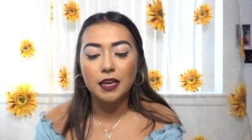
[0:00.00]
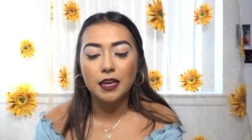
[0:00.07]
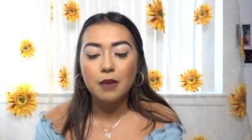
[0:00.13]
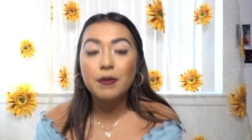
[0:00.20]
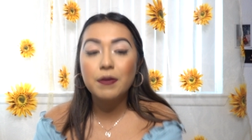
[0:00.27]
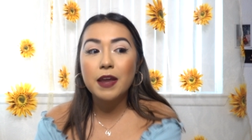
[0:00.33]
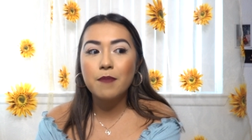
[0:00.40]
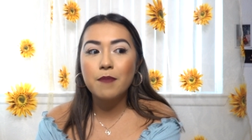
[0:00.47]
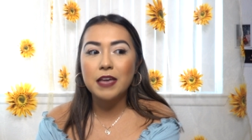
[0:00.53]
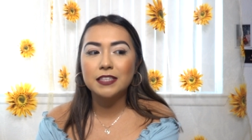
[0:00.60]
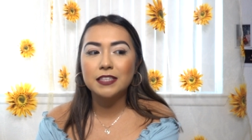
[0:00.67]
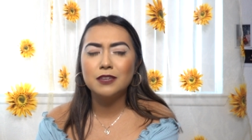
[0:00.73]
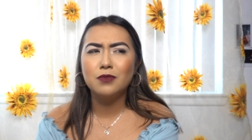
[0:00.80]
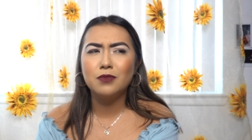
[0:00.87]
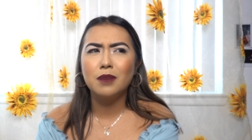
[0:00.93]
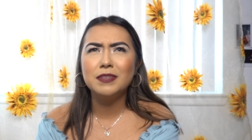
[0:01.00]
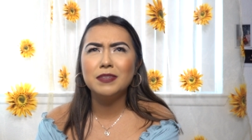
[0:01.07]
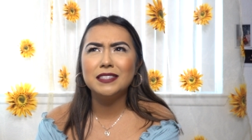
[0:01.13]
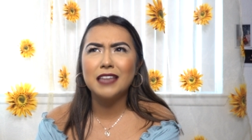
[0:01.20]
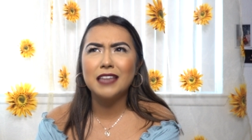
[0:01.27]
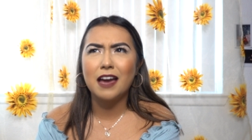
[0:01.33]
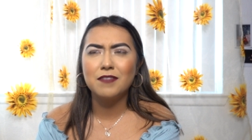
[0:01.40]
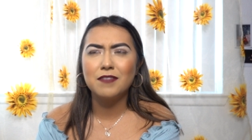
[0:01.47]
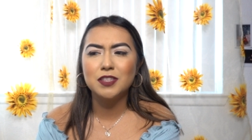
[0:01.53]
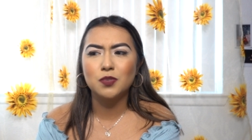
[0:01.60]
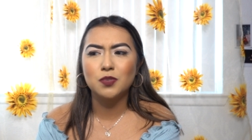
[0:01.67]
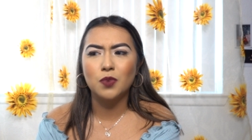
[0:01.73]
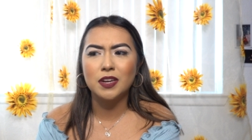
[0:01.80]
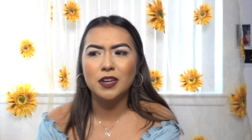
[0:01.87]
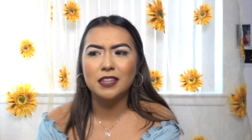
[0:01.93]
But at Baskin Robbins they have this
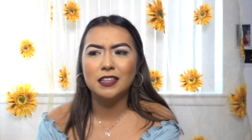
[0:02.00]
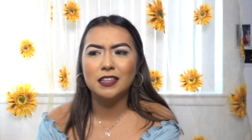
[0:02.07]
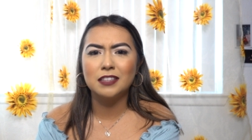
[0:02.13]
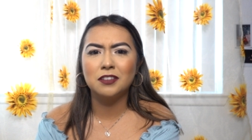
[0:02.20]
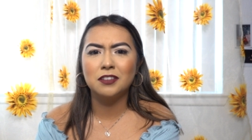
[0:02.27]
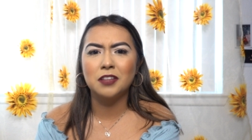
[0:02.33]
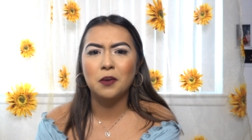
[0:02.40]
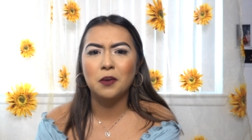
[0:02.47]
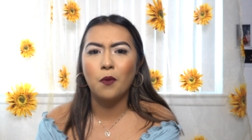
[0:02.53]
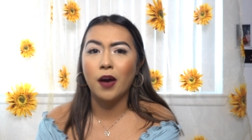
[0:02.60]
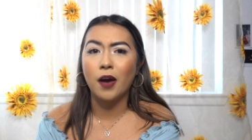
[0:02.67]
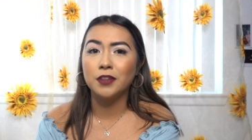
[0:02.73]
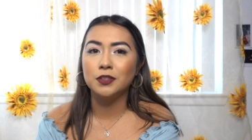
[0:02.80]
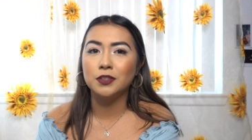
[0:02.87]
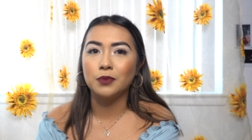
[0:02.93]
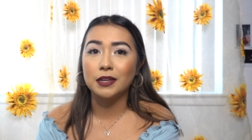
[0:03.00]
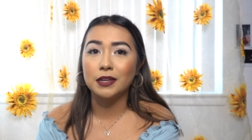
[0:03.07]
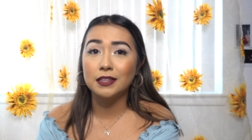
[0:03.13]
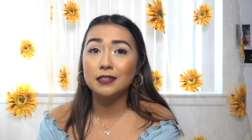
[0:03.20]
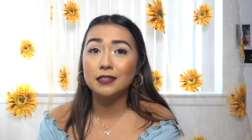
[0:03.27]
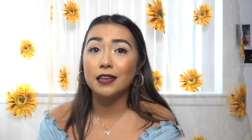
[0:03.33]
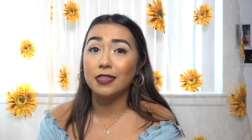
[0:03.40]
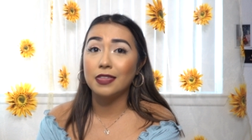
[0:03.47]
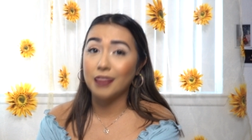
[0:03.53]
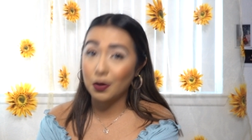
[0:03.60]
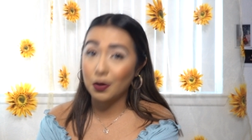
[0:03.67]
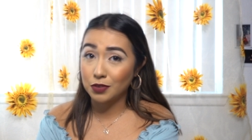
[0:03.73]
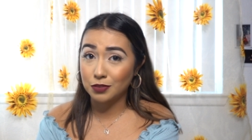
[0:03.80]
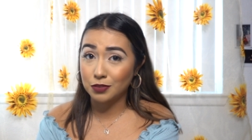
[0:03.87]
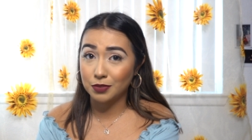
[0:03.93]
one, I think it's called like Wild and Reckless, and that
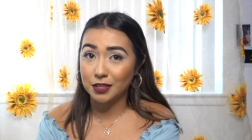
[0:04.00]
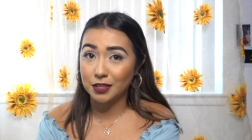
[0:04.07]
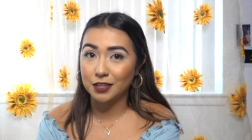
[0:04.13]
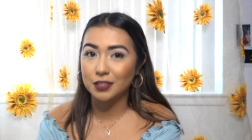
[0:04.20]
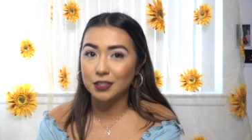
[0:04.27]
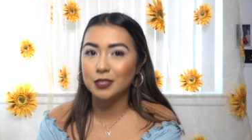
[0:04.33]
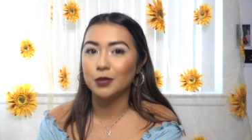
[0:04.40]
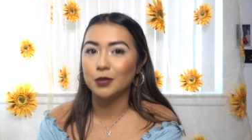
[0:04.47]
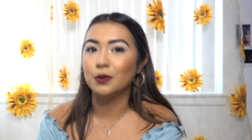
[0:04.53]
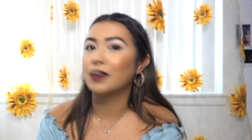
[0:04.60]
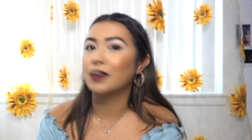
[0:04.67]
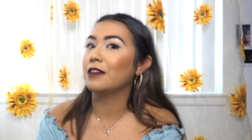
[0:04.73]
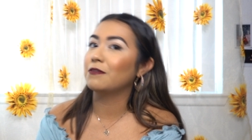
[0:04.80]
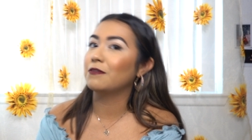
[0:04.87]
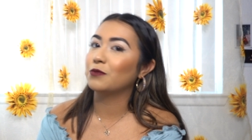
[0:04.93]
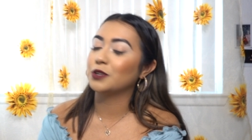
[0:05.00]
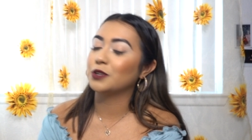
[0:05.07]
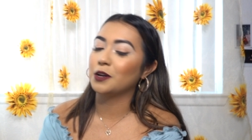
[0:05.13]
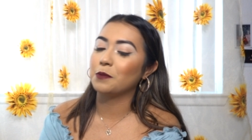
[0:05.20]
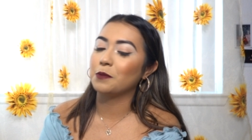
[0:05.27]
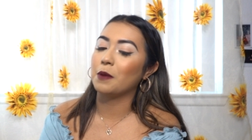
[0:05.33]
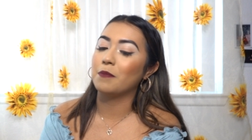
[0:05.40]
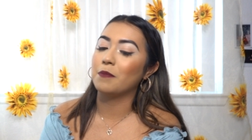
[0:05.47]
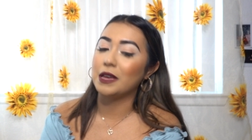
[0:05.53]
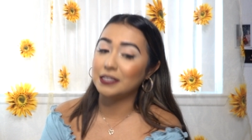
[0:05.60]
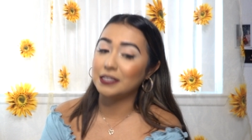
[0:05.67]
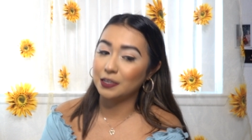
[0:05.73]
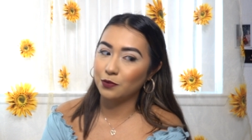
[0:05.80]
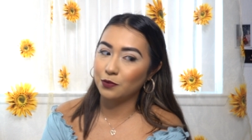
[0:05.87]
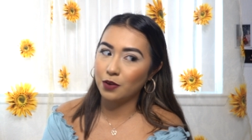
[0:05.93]
one is really good. So if we're talking about
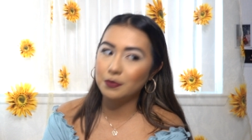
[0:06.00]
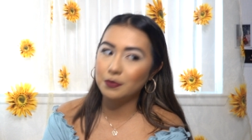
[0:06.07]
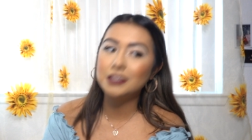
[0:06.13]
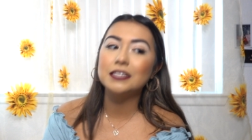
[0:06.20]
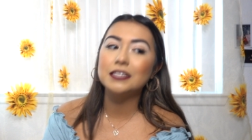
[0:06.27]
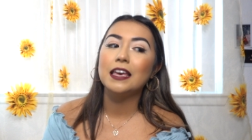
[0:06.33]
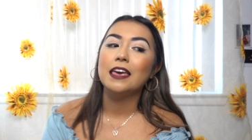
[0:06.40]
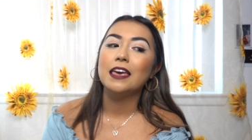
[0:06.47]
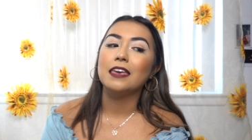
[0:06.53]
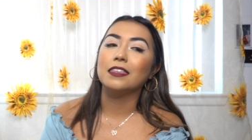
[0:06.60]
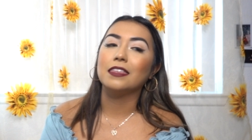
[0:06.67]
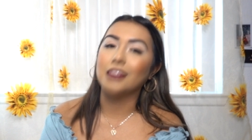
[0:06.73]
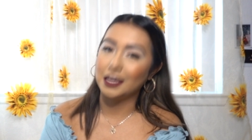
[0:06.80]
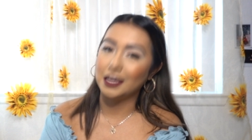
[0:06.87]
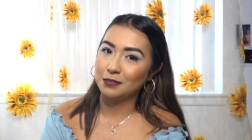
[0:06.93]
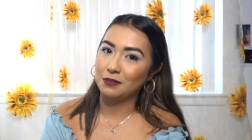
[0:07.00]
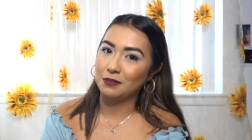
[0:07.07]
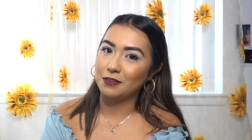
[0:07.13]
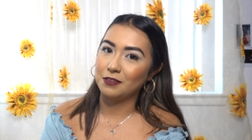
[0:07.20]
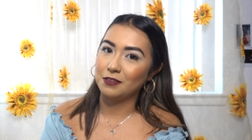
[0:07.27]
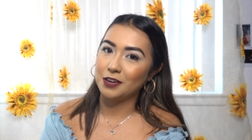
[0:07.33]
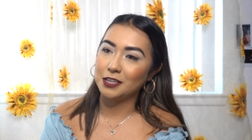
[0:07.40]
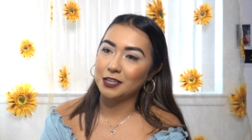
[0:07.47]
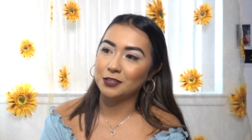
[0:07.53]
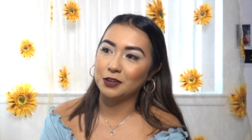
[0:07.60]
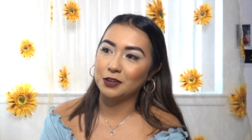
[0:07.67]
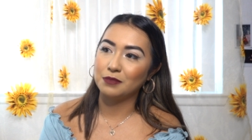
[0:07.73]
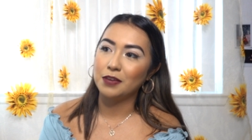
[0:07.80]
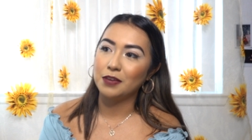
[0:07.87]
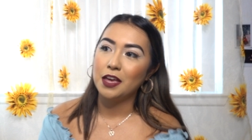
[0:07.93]
Baskin Robbins, that's my favorite ice
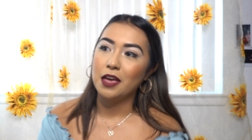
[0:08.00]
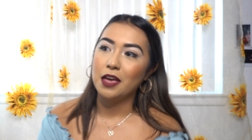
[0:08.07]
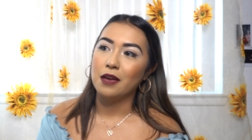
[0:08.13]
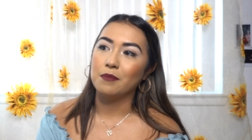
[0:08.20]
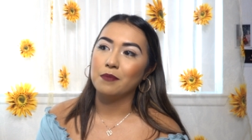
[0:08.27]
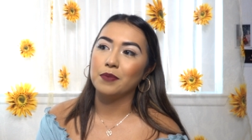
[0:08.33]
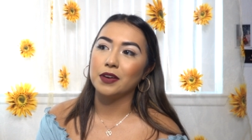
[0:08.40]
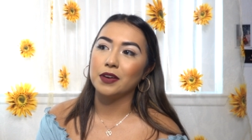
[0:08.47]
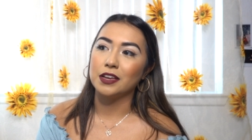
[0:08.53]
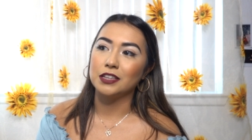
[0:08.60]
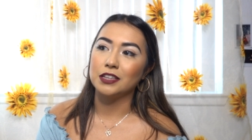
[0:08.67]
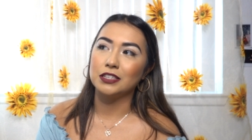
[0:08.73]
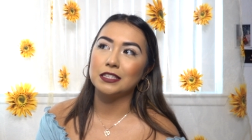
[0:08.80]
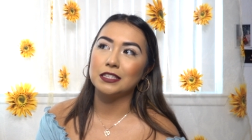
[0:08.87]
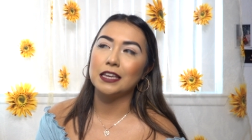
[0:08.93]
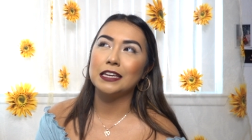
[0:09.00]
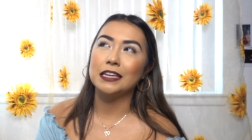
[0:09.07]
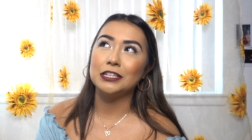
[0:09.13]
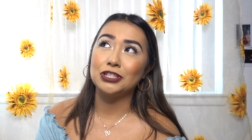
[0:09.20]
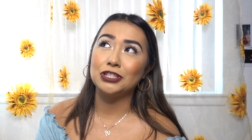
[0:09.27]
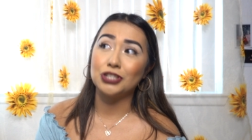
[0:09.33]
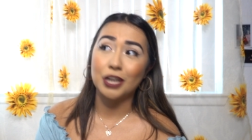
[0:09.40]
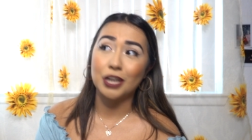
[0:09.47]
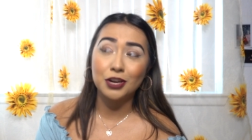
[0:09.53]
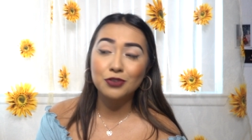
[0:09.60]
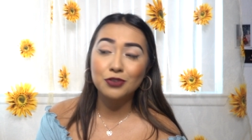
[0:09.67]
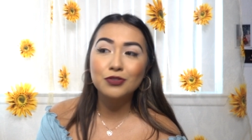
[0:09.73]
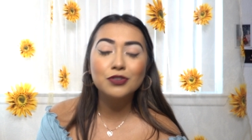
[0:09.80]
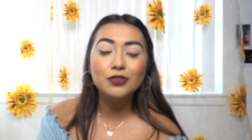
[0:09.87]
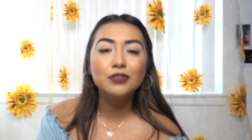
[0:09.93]
cream. But just like in
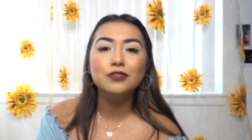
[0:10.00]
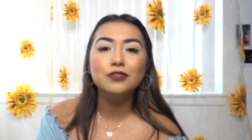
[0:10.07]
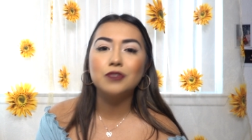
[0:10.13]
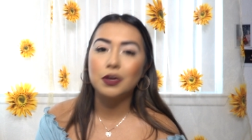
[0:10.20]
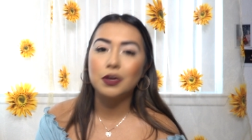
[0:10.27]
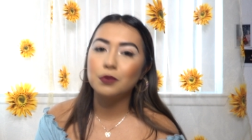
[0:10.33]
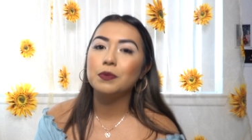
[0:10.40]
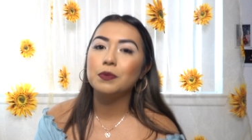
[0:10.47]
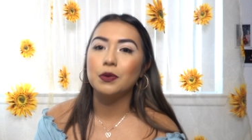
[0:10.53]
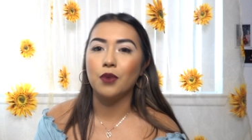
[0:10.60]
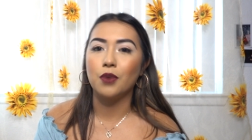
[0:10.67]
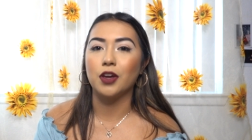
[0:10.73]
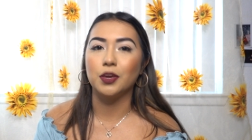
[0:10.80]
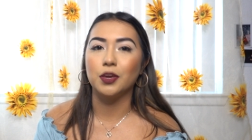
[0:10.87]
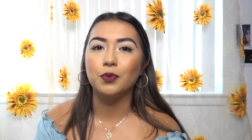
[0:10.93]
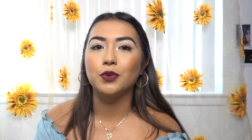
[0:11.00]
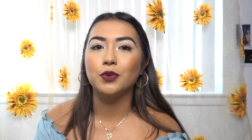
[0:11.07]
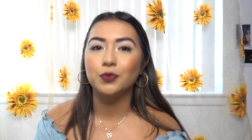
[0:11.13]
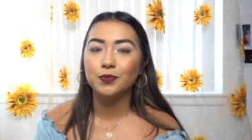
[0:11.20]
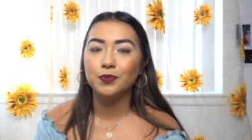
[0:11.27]
general, it would be Rocky Road.